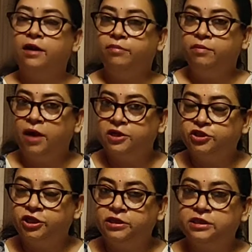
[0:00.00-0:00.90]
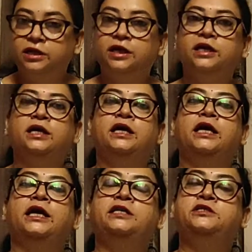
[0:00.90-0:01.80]
They can be measured
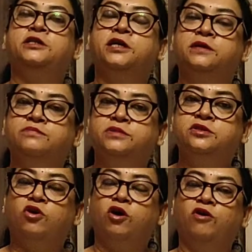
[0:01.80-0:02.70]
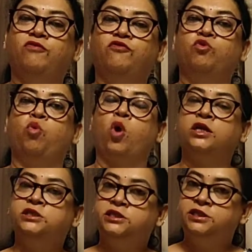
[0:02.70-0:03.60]
in terms of
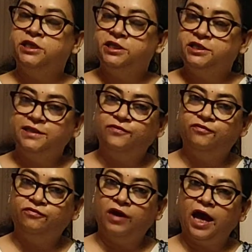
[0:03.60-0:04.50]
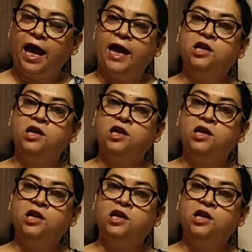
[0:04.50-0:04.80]
quantitative